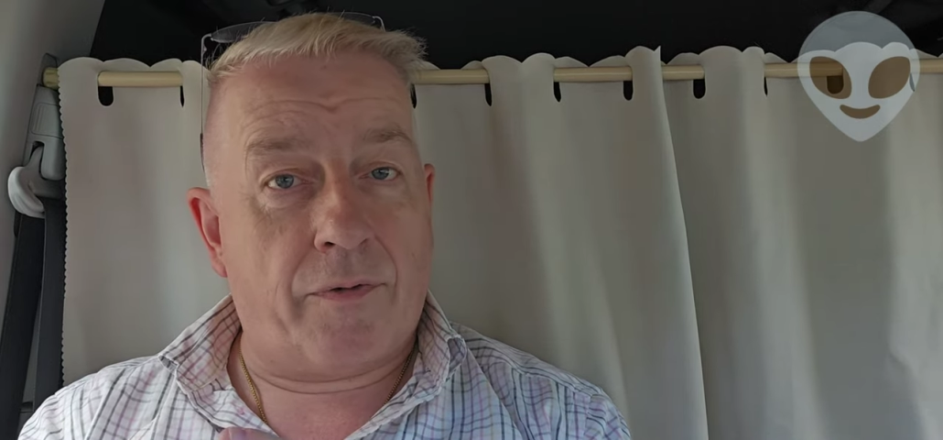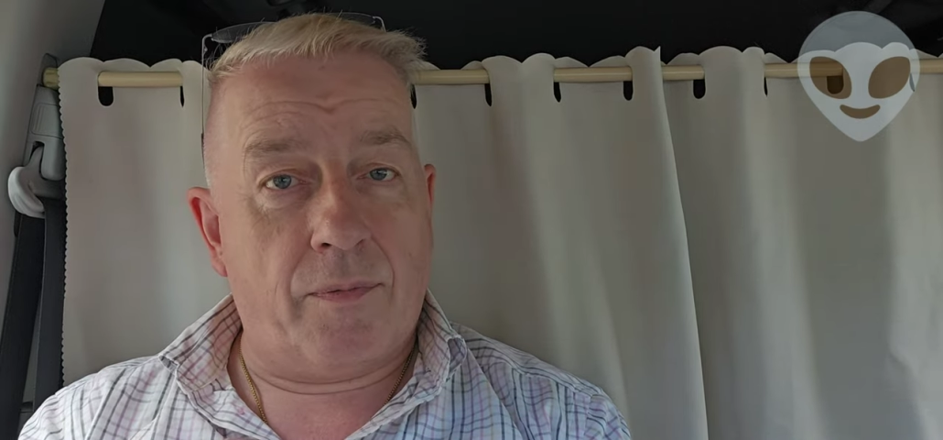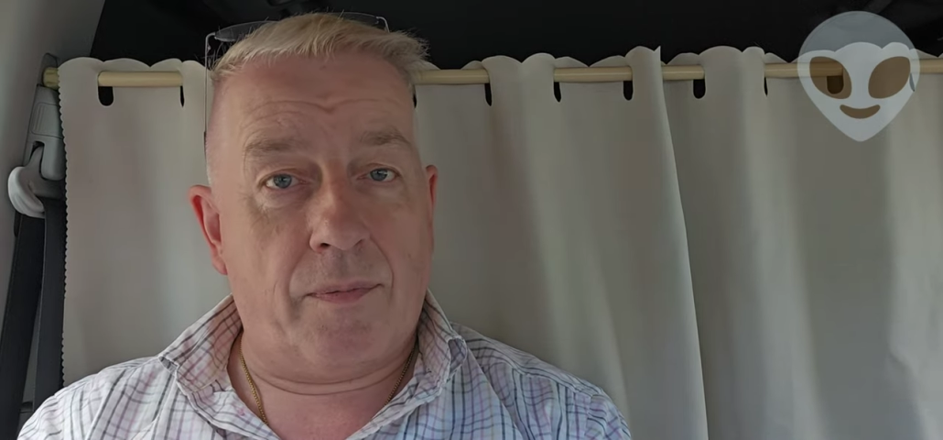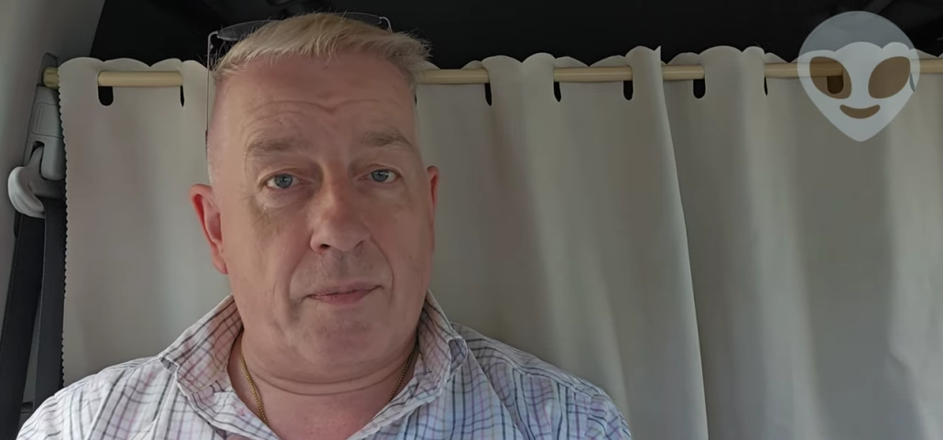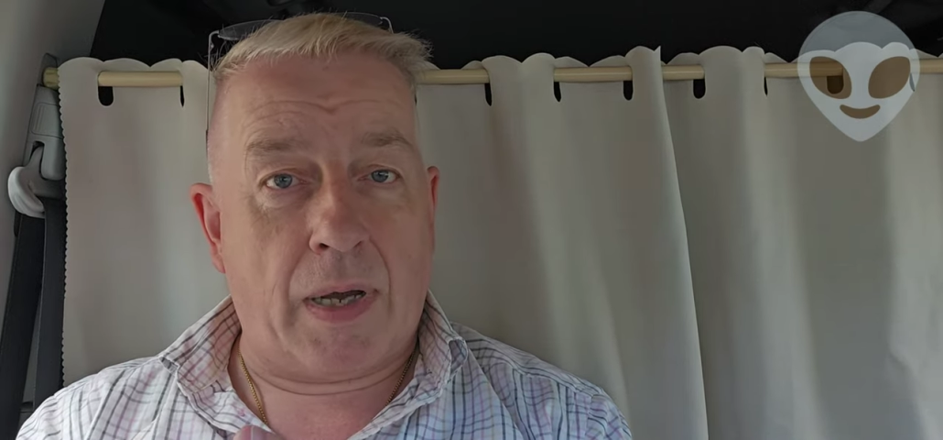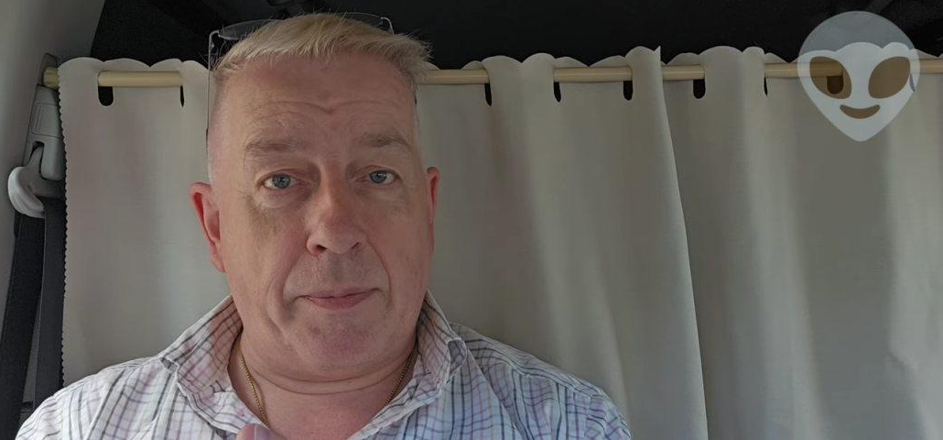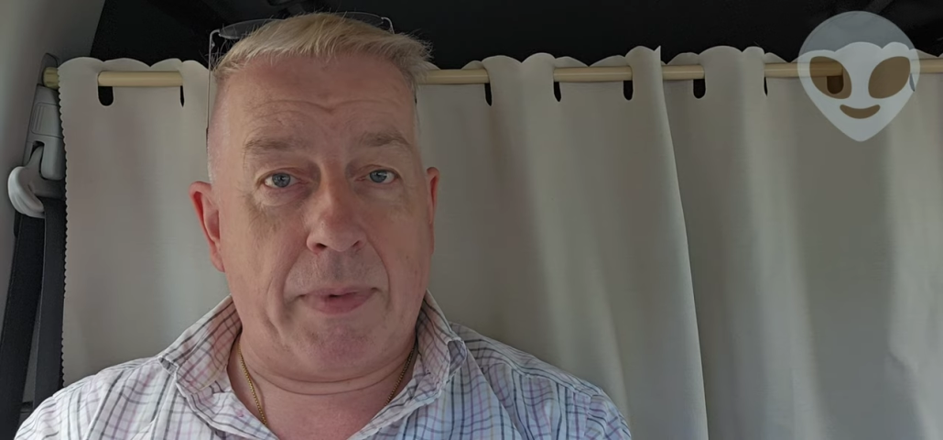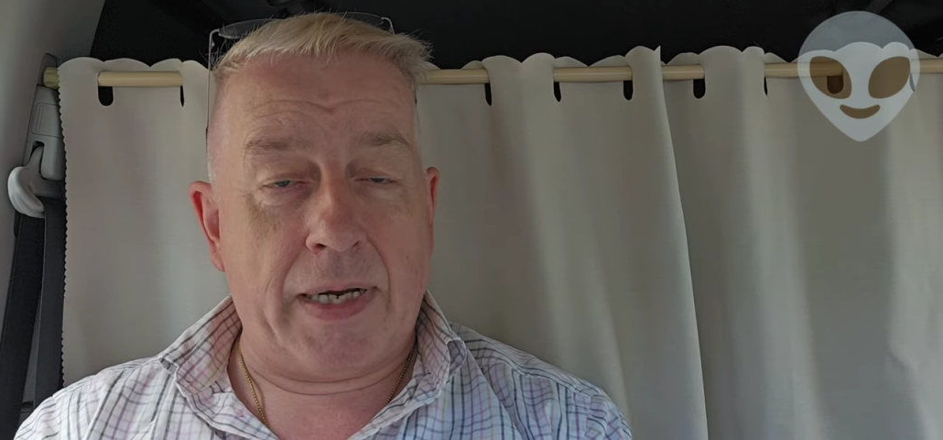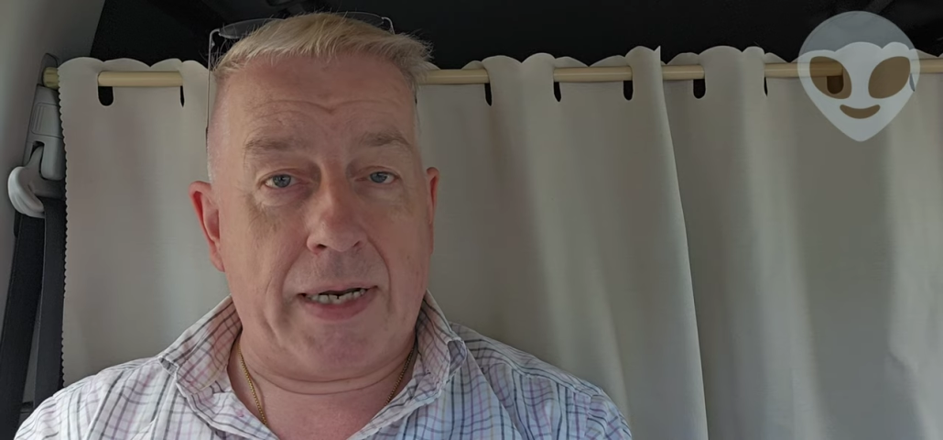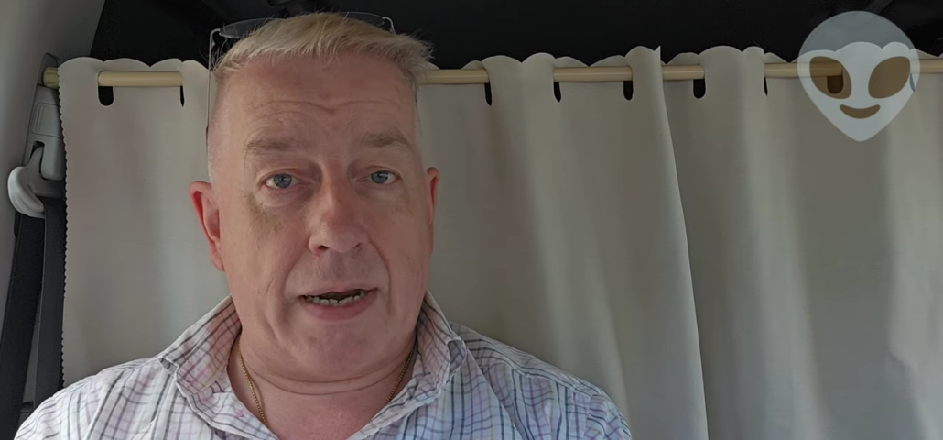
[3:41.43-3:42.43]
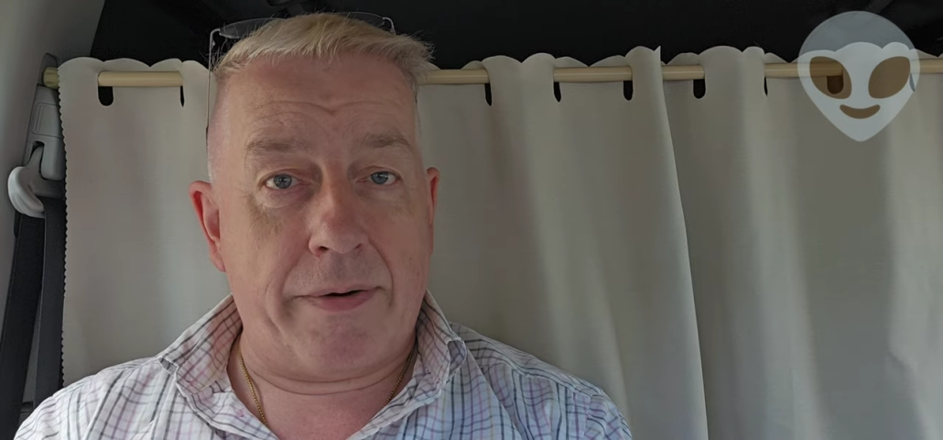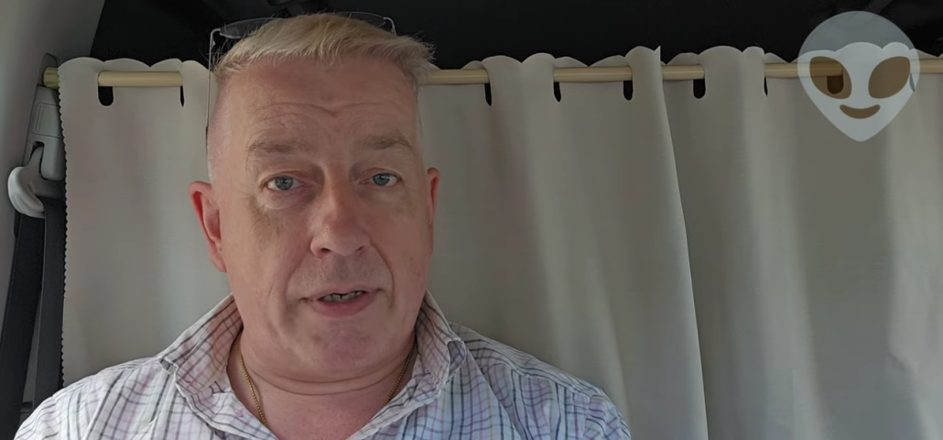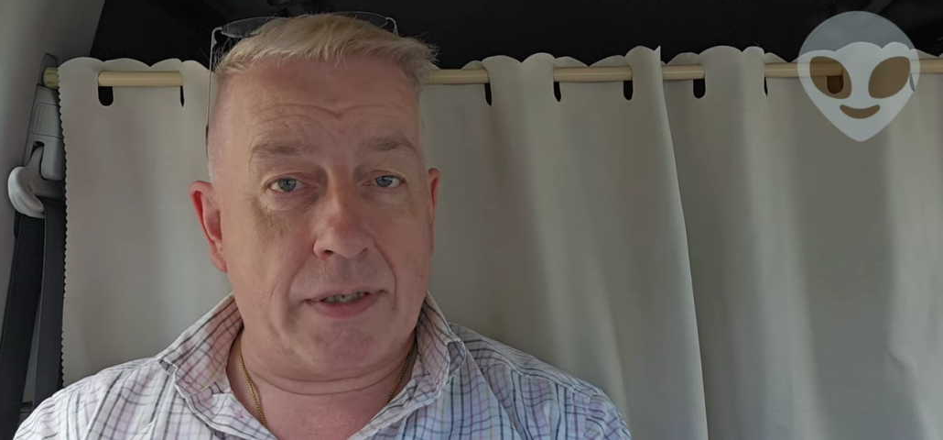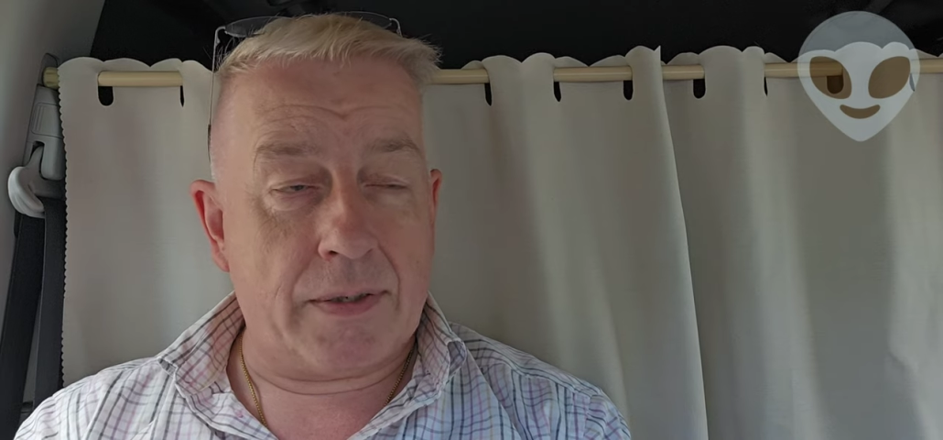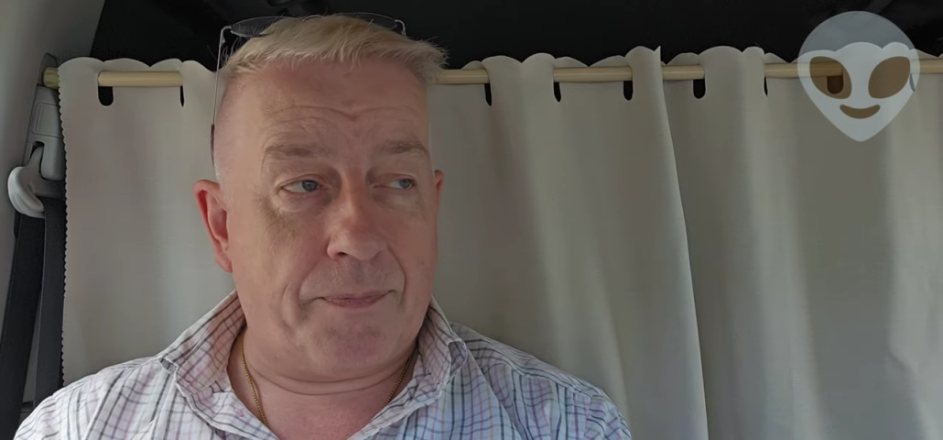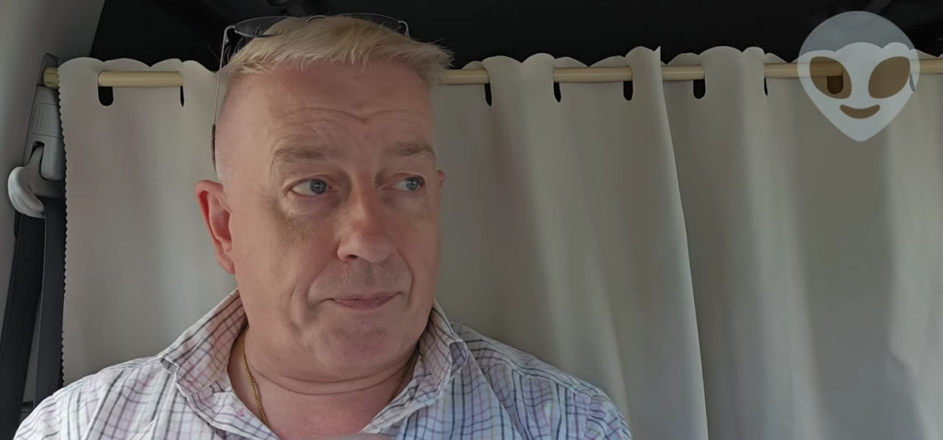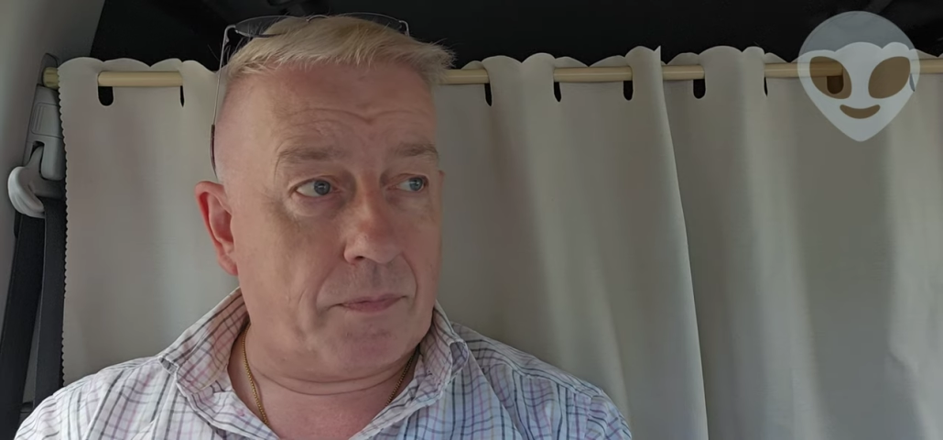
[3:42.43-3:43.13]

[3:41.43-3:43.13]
from man-made areas.